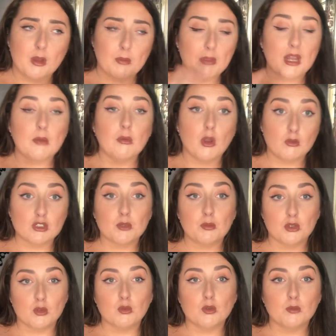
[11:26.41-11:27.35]
I mean, I'm going to
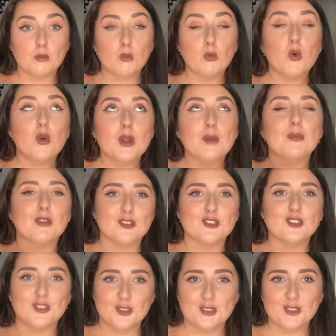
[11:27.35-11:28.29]
the Warner
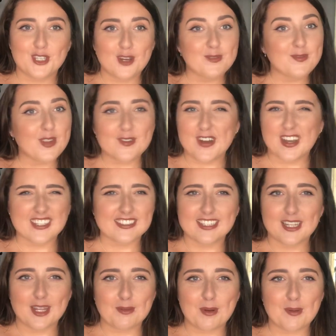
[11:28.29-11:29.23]
Brothers studio. I don't think I can
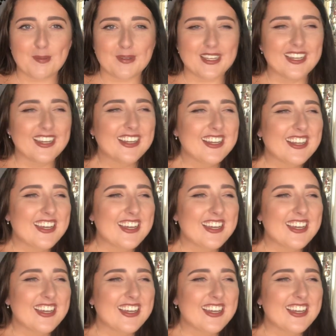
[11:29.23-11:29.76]
say that properly.